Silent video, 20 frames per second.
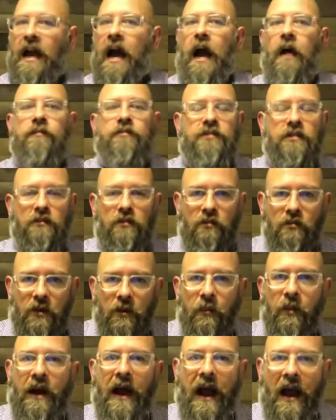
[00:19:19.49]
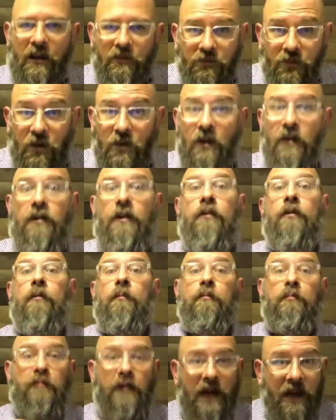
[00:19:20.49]
Absolutely, but I feel another
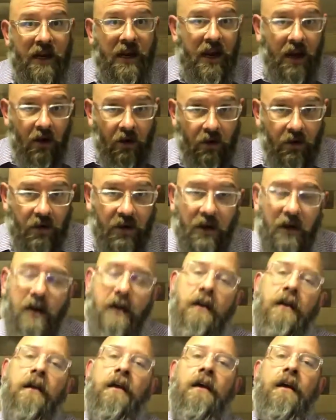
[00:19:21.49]
big area